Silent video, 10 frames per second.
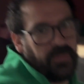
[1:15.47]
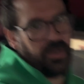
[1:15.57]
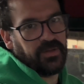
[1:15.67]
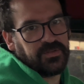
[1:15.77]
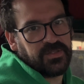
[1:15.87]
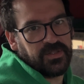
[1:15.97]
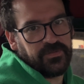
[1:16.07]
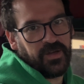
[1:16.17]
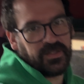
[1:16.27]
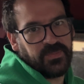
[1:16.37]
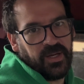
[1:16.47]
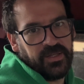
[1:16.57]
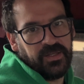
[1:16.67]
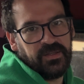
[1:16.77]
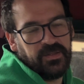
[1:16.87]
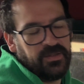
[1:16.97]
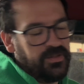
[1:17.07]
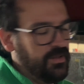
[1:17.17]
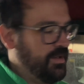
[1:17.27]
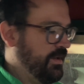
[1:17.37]
out to the Fox body
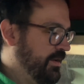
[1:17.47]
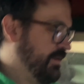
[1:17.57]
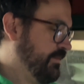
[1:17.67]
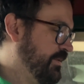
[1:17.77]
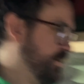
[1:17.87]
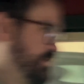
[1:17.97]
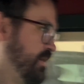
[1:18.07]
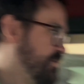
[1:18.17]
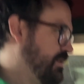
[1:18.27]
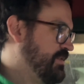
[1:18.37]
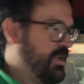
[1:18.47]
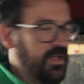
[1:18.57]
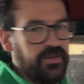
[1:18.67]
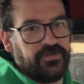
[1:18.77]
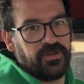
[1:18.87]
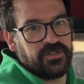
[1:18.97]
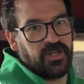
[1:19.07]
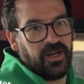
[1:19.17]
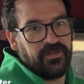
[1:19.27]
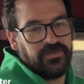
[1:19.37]
with the intention of taking it for a
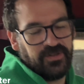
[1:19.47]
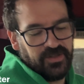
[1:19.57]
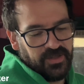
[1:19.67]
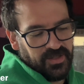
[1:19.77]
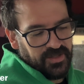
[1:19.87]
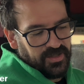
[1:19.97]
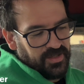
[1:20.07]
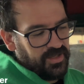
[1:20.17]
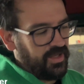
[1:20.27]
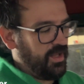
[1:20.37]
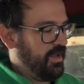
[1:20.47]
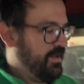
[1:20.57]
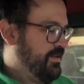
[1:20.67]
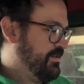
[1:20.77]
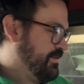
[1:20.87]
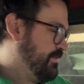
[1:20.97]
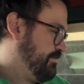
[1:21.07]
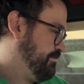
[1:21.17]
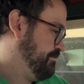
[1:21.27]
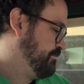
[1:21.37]
drive, and
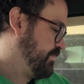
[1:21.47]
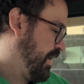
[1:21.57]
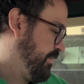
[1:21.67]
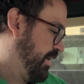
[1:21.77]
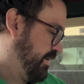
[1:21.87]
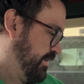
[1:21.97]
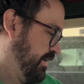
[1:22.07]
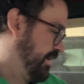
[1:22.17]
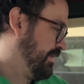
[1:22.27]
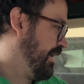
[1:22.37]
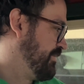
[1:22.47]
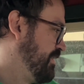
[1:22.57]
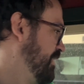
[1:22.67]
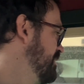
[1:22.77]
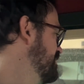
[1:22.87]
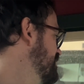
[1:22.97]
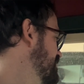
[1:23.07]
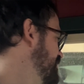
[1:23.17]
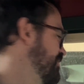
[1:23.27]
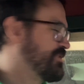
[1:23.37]
apparently I left it
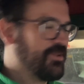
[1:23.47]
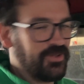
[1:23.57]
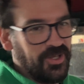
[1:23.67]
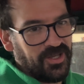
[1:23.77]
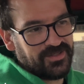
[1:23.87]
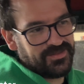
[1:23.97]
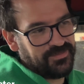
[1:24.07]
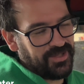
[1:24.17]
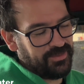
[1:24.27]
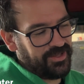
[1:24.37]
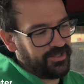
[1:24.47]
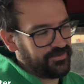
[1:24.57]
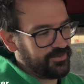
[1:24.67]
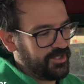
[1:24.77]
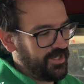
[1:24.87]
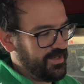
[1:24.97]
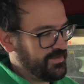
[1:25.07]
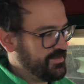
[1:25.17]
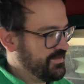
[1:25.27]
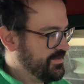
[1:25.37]
for too long, maybe like 3
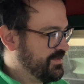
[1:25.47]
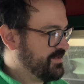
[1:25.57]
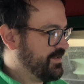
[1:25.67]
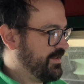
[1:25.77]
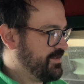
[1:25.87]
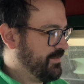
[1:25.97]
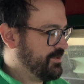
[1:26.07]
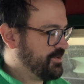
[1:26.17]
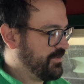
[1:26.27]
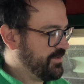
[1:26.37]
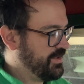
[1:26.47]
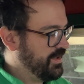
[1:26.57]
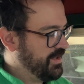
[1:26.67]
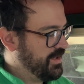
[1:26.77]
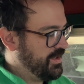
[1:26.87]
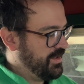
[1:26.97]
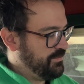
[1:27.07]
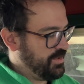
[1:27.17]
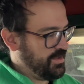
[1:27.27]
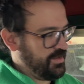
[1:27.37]
days since the last time I drove it,
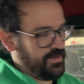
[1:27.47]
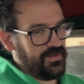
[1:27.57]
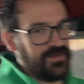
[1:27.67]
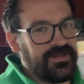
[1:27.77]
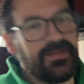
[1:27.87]
because